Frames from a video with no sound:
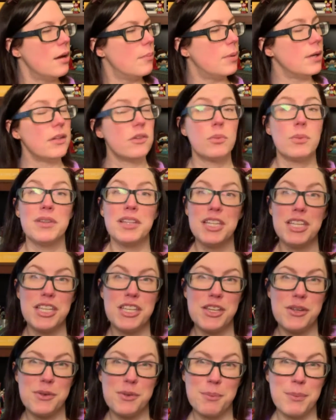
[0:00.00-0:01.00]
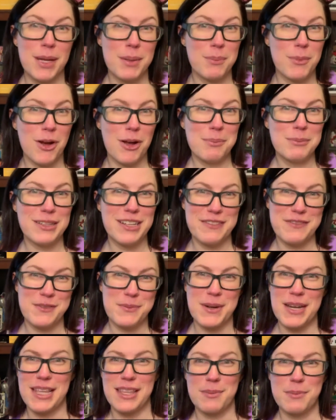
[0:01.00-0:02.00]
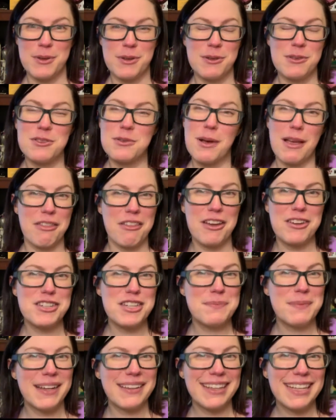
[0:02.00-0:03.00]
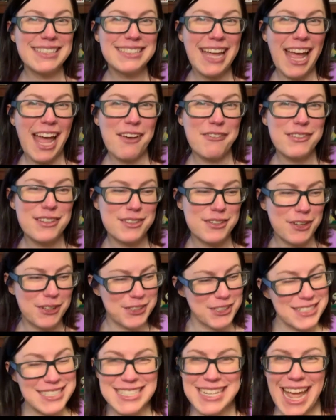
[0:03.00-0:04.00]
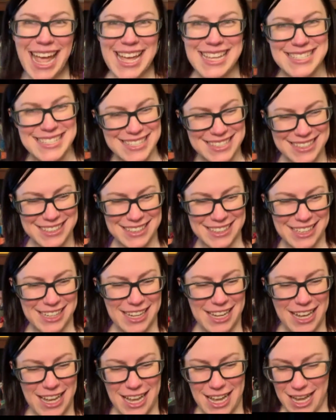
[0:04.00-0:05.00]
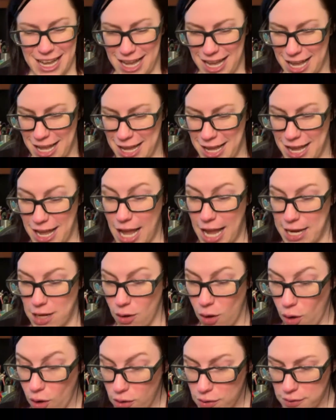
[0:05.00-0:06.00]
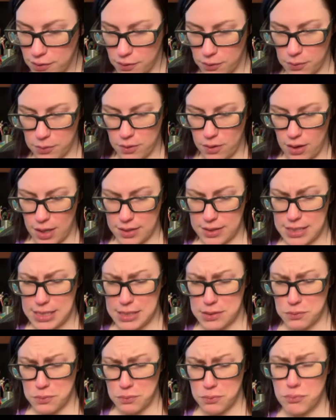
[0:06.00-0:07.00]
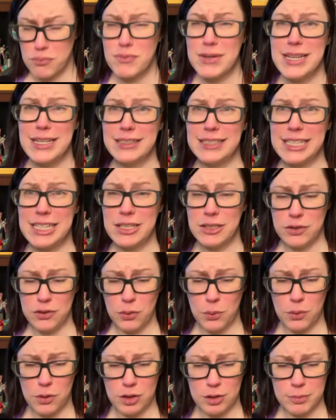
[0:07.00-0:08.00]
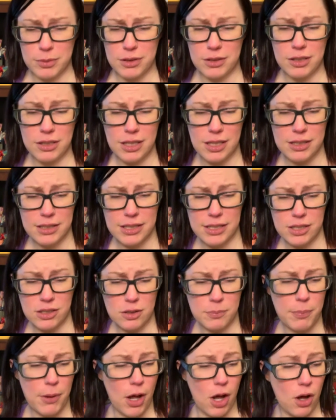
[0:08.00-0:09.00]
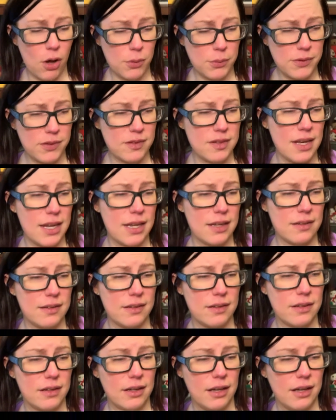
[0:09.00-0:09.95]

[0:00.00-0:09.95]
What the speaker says: but it's really cute. My mom loves Winnie the Pooh, so I thought she might like to have this on her desk. I also got these really adorable little post-it